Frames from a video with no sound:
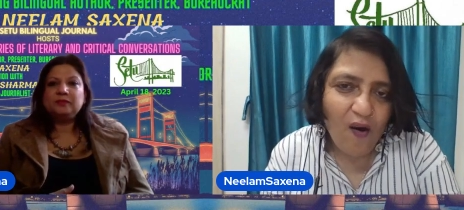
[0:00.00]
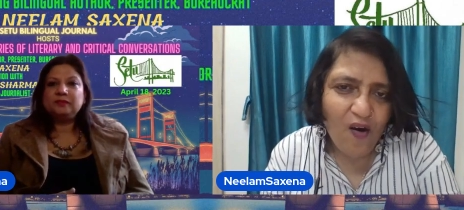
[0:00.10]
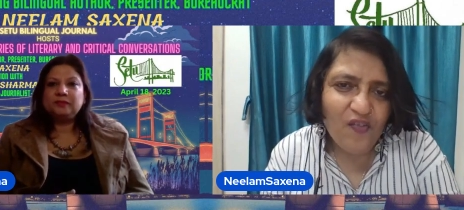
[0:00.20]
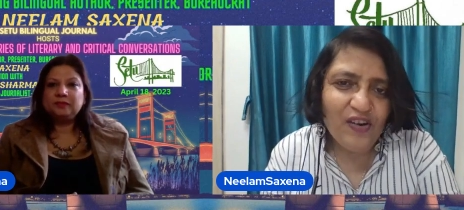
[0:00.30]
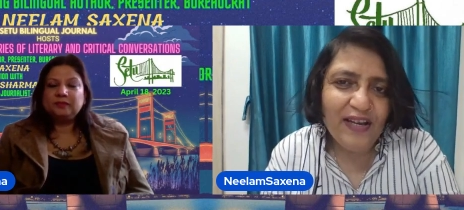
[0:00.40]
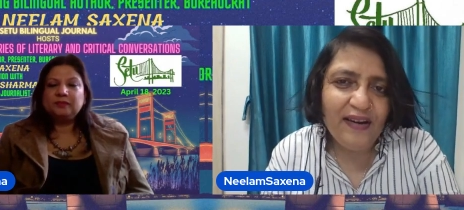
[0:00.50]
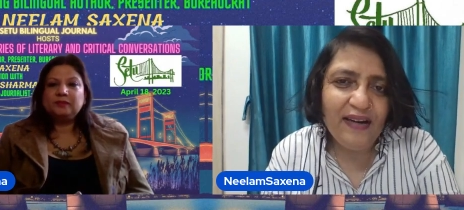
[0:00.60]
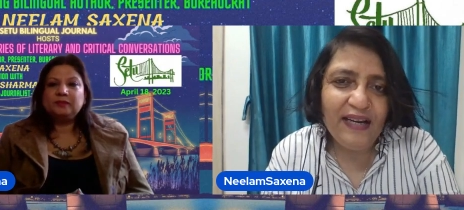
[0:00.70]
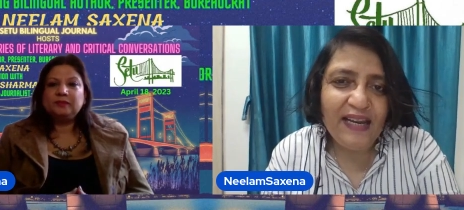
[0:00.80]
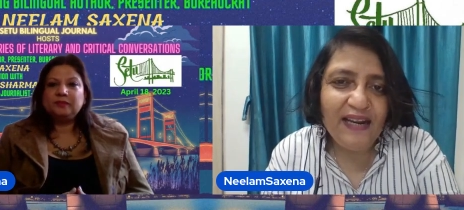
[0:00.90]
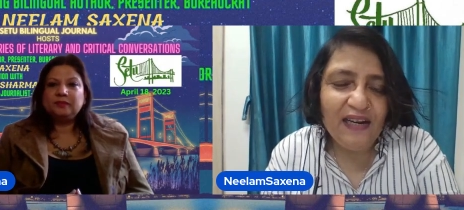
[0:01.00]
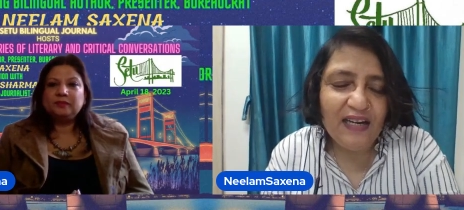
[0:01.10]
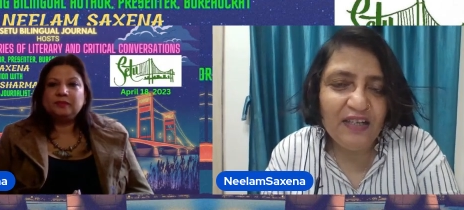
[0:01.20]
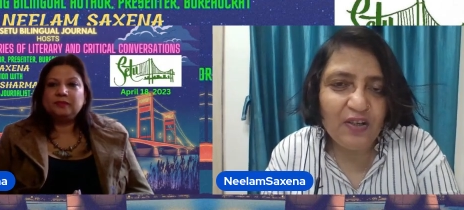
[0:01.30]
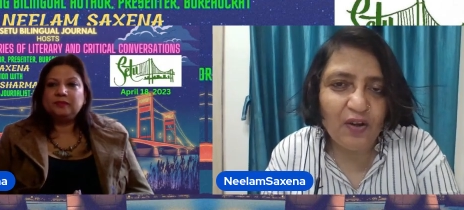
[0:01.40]
Speaker 1: However,
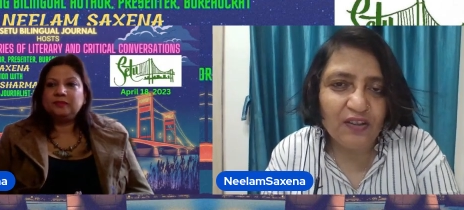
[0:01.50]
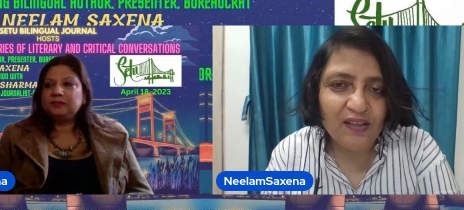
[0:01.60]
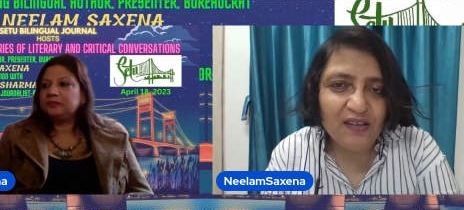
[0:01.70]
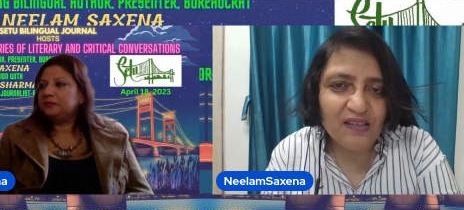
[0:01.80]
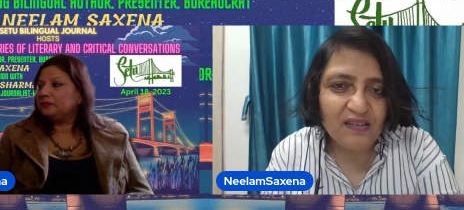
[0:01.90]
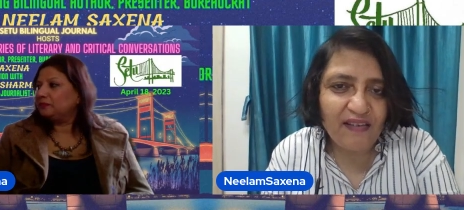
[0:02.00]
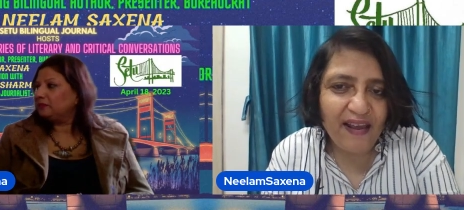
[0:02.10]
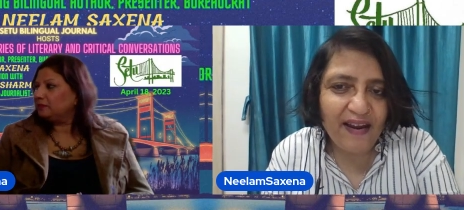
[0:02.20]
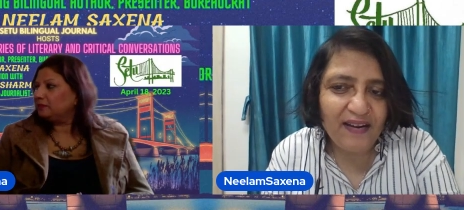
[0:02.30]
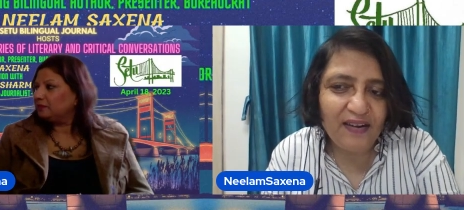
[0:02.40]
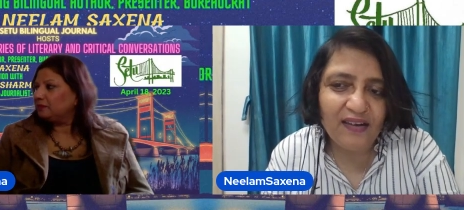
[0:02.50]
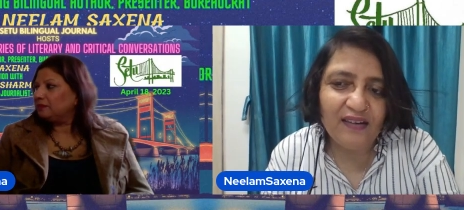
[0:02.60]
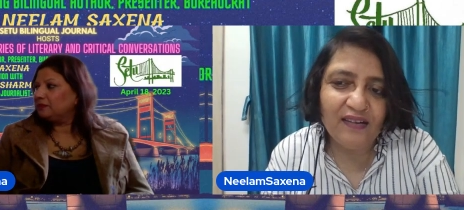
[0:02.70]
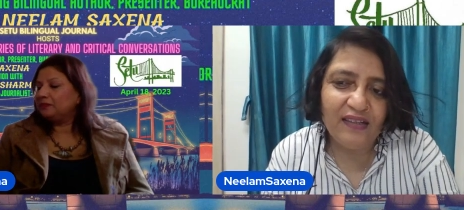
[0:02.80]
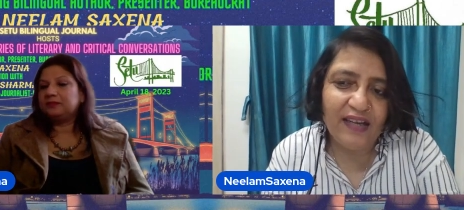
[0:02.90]
English authors get uh,